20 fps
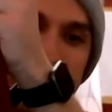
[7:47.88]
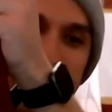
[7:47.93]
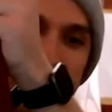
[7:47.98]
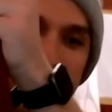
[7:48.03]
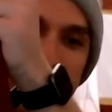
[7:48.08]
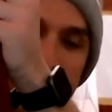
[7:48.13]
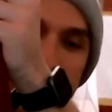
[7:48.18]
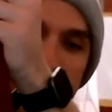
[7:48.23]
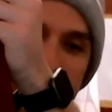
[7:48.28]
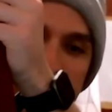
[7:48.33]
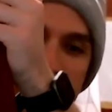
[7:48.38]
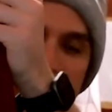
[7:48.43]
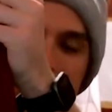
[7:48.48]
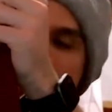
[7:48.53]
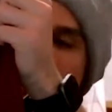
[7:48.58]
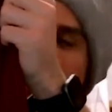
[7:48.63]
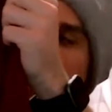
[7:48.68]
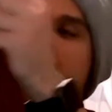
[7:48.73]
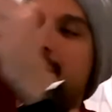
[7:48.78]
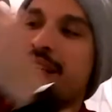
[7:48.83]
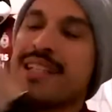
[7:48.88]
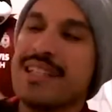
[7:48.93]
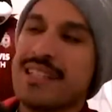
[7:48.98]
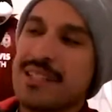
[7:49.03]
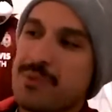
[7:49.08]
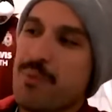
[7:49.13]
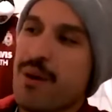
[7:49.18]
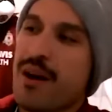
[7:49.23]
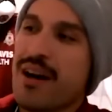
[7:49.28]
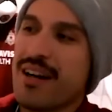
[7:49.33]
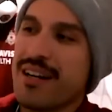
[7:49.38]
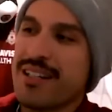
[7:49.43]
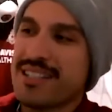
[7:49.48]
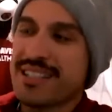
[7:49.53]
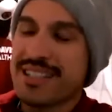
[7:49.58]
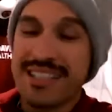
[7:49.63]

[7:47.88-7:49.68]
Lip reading: them actually included in this box.